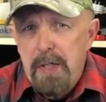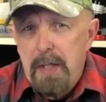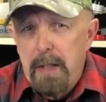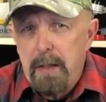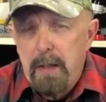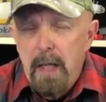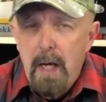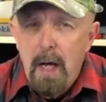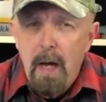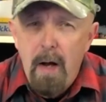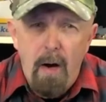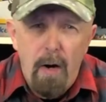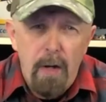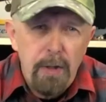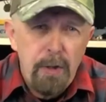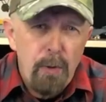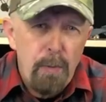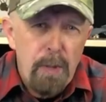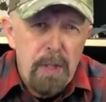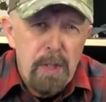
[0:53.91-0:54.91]
and
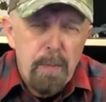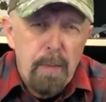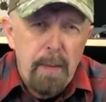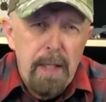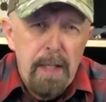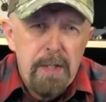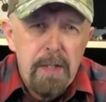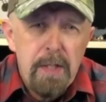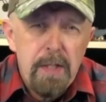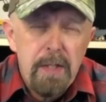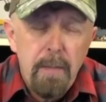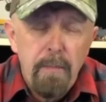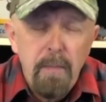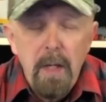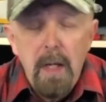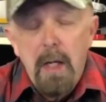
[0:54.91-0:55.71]
hard to reach places,